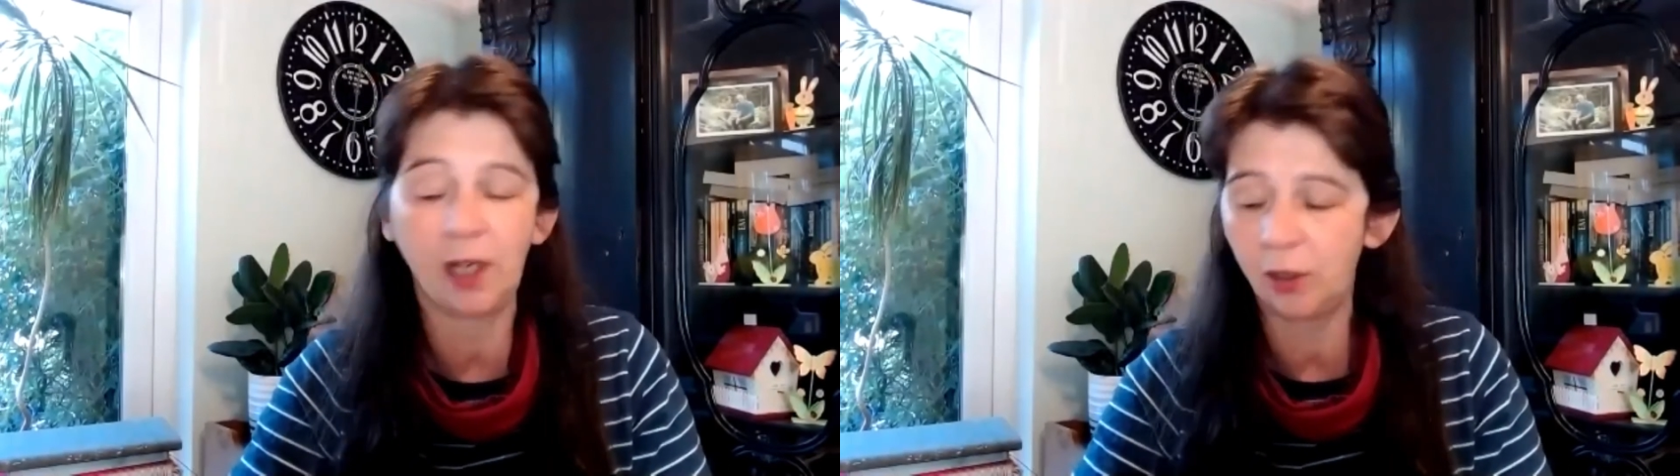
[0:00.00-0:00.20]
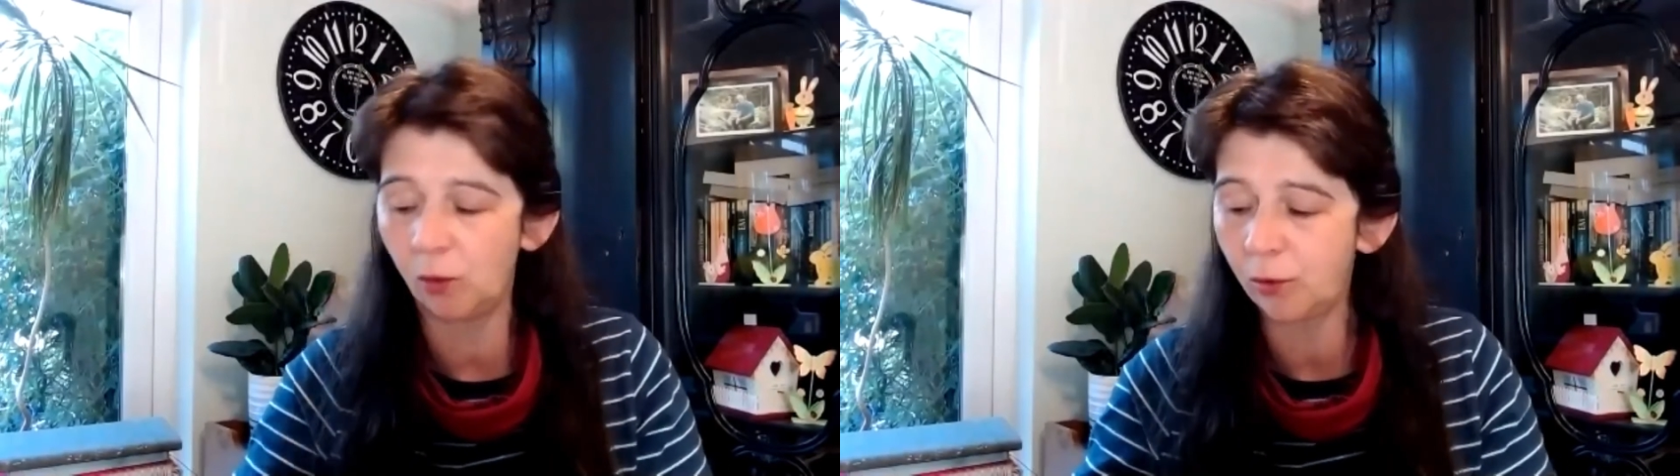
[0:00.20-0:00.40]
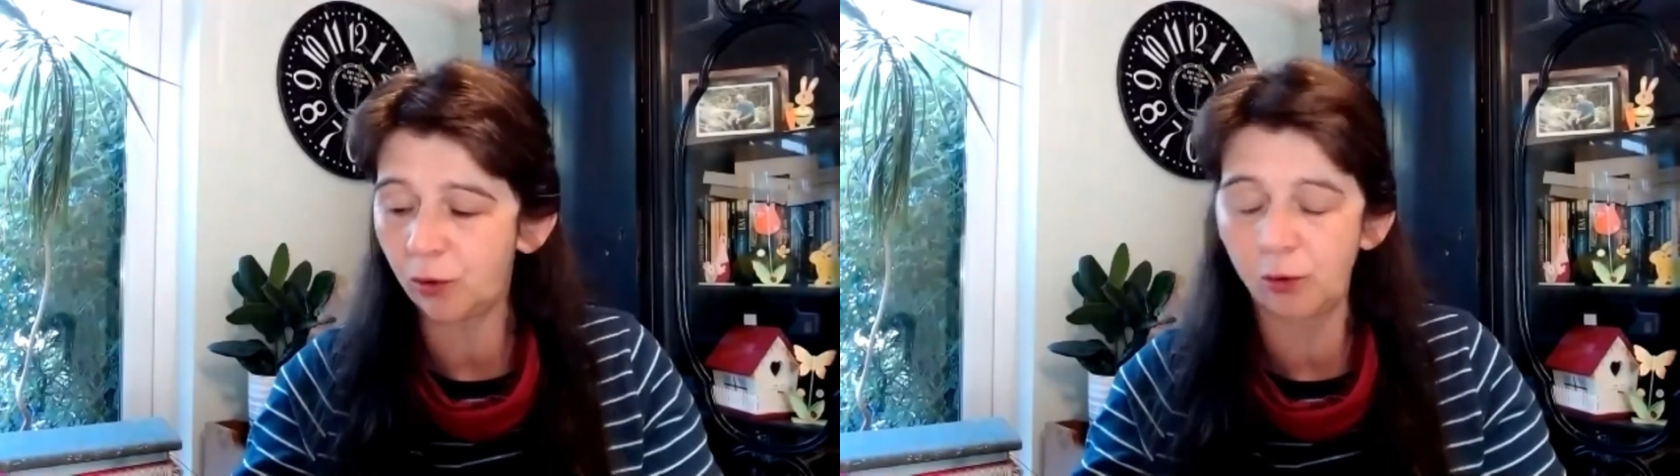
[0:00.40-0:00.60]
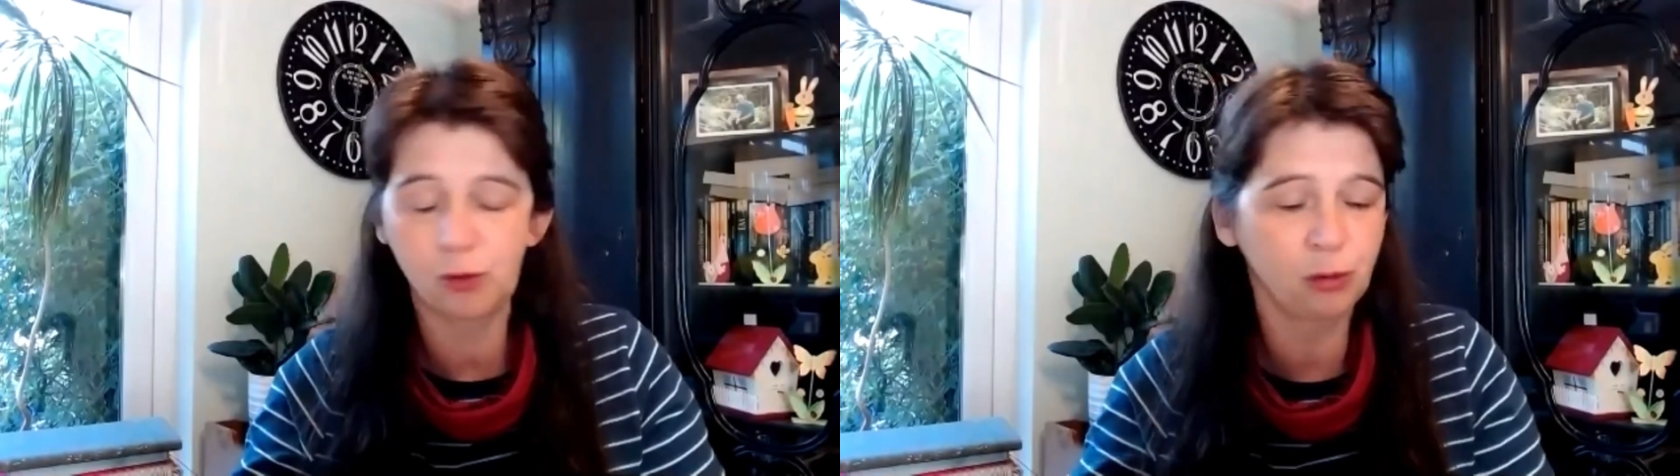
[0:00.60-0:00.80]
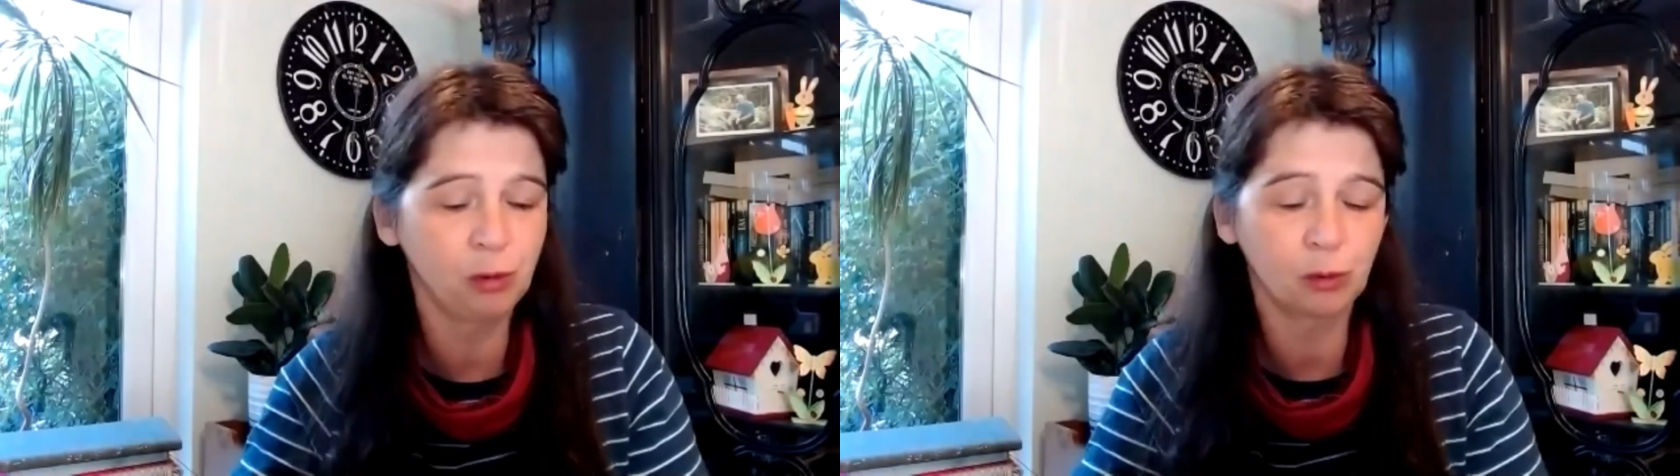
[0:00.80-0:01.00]
I also
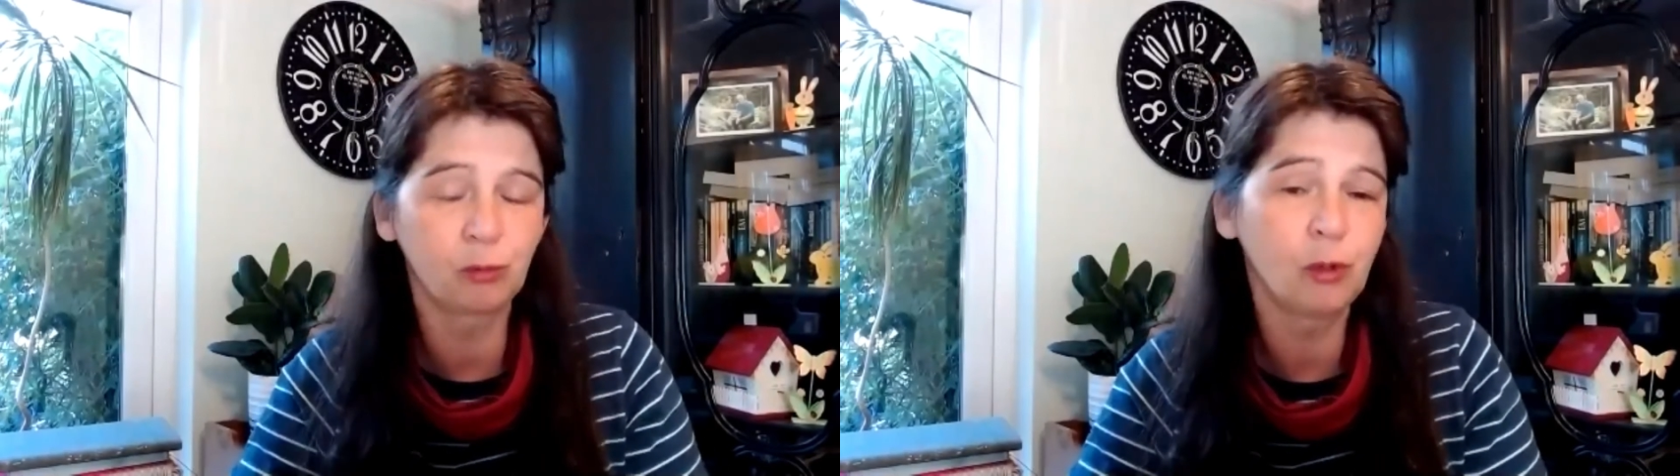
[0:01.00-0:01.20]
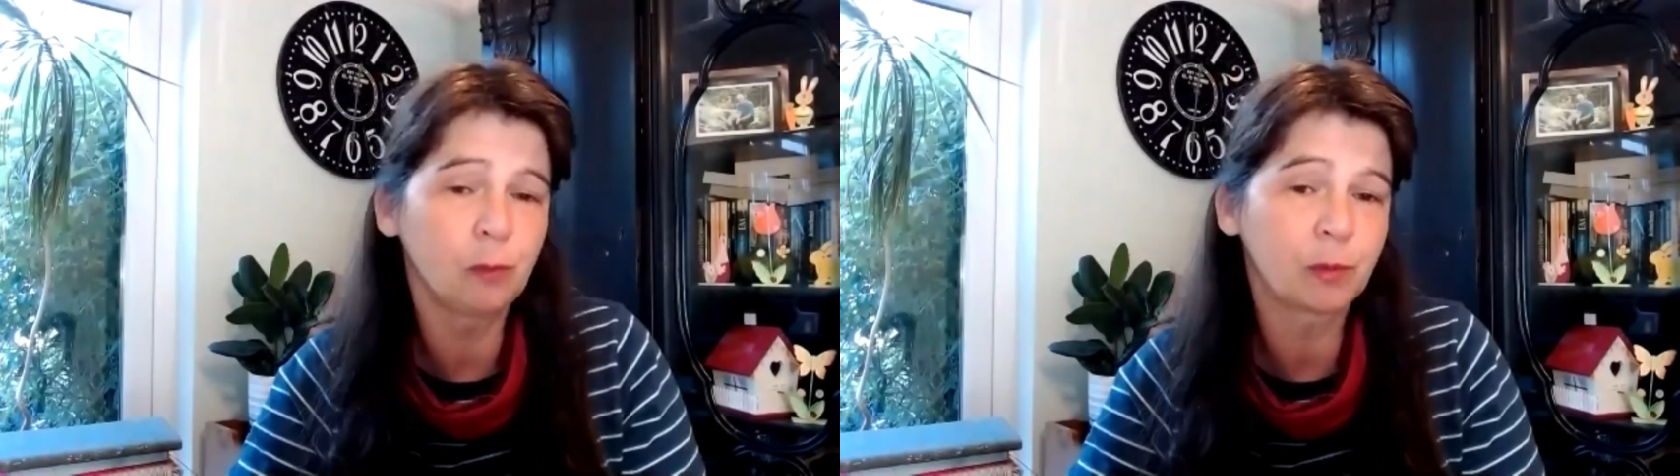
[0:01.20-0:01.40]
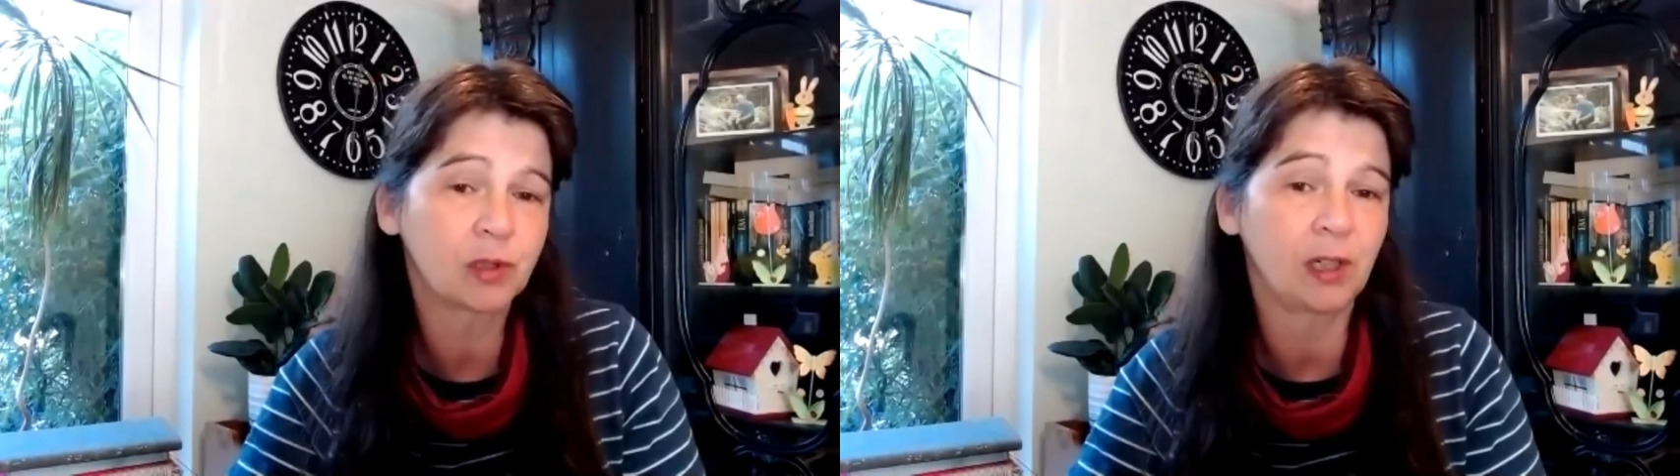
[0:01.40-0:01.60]
do groups.